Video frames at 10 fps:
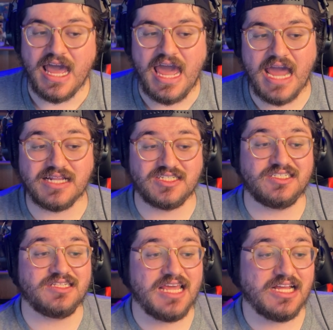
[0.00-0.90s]
And
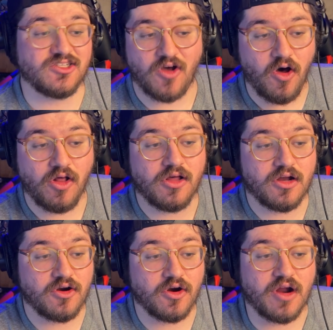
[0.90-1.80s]
it's all
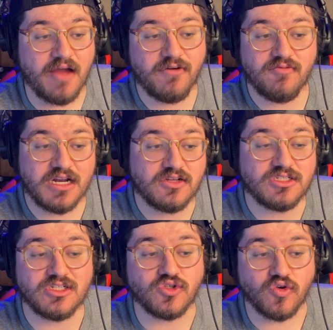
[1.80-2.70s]
on her. Everyone
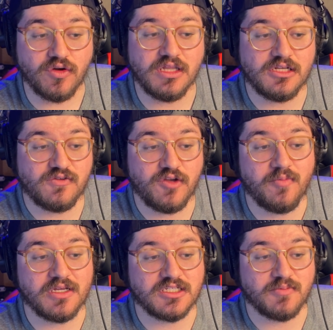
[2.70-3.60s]
else is good in this
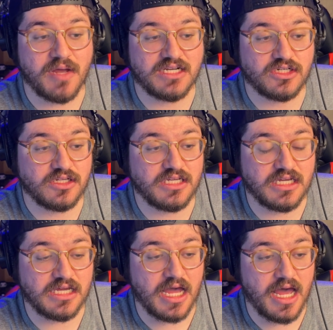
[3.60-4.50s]
film,
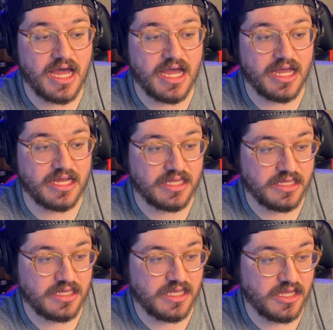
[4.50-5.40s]
especially uh,
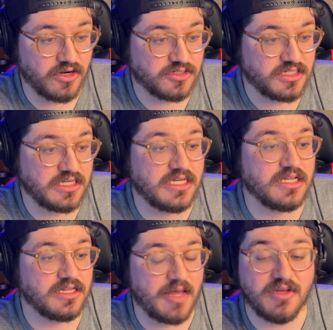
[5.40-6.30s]
Kiersey
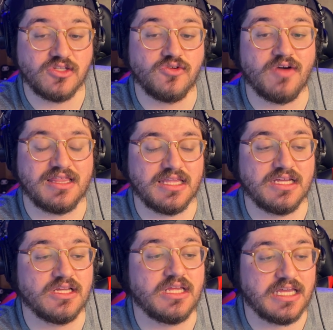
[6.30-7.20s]
Clemons, who I
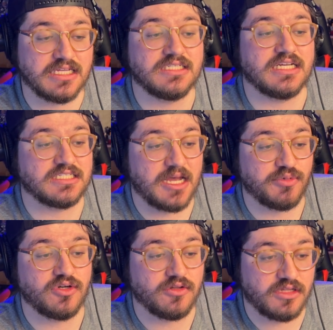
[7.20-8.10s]
think is
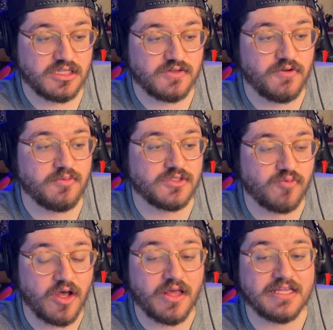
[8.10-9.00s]
exceptional in this film as
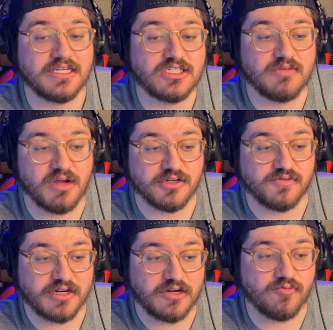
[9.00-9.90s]
well. I think she pairs
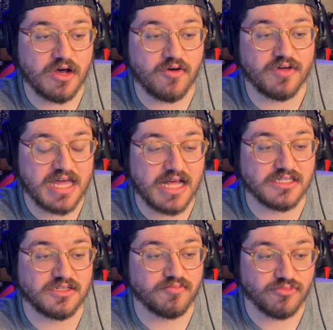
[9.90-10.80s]
very well with
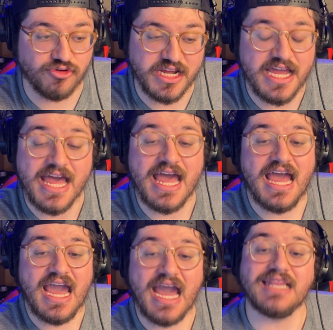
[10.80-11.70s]
Alison Brie.
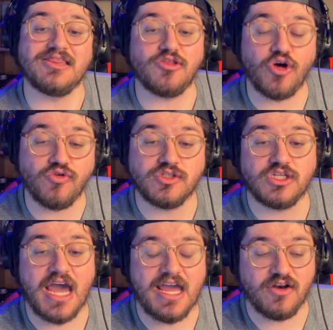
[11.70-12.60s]
And
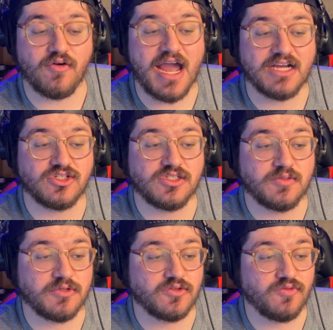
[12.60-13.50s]
those interactions
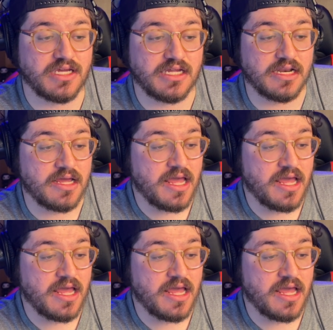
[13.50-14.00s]
between